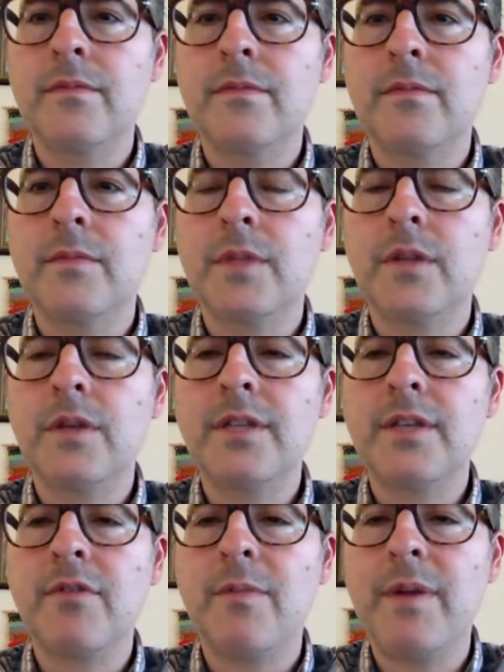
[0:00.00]
It looks like
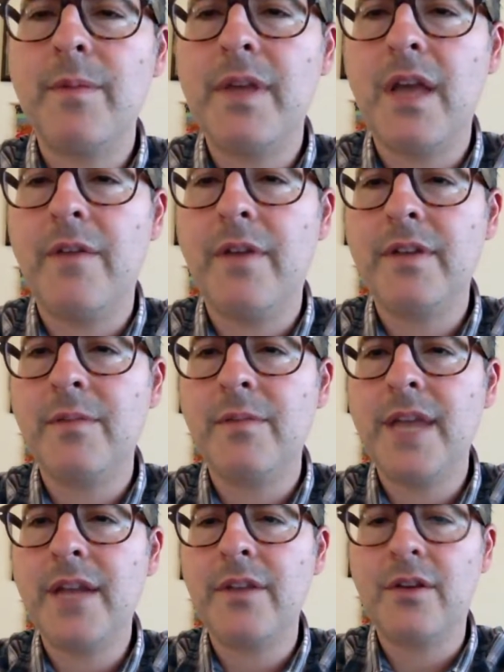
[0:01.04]
we might be having some
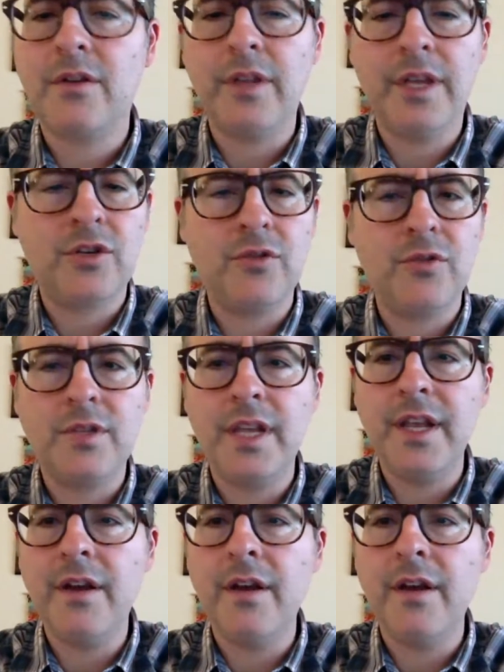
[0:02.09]
technical issues here.